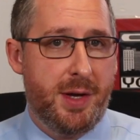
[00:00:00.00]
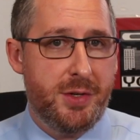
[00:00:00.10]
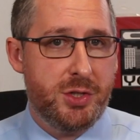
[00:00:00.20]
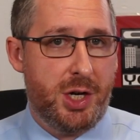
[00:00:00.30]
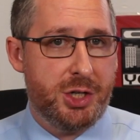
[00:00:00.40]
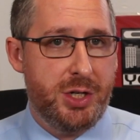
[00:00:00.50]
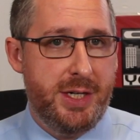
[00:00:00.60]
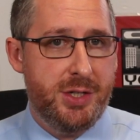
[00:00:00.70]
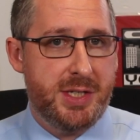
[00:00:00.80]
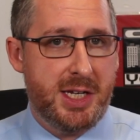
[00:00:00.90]
Brothers
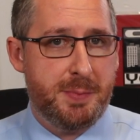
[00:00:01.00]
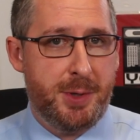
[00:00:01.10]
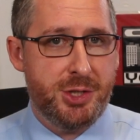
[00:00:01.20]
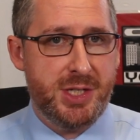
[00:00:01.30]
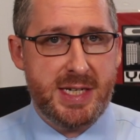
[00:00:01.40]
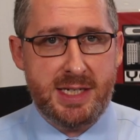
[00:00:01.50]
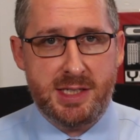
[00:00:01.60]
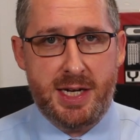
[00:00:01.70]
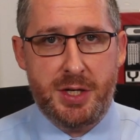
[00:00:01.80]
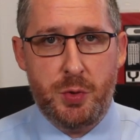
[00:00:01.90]
Auctioneers has purchased a
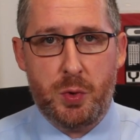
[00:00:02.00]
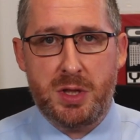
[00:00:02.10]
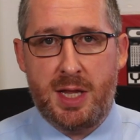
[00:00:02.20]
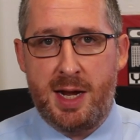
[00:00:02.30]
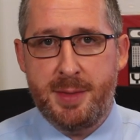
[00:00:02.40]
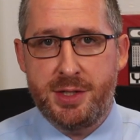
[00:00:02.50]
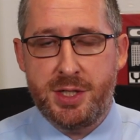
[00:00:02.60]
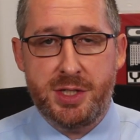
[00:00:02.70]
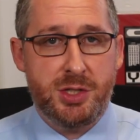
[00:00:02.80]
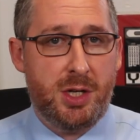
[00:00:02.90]
site in North Lima
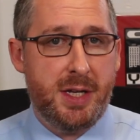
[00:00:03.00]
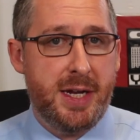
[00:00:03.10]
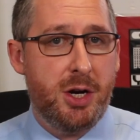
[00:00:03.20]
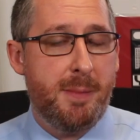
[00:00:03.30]
to consolidate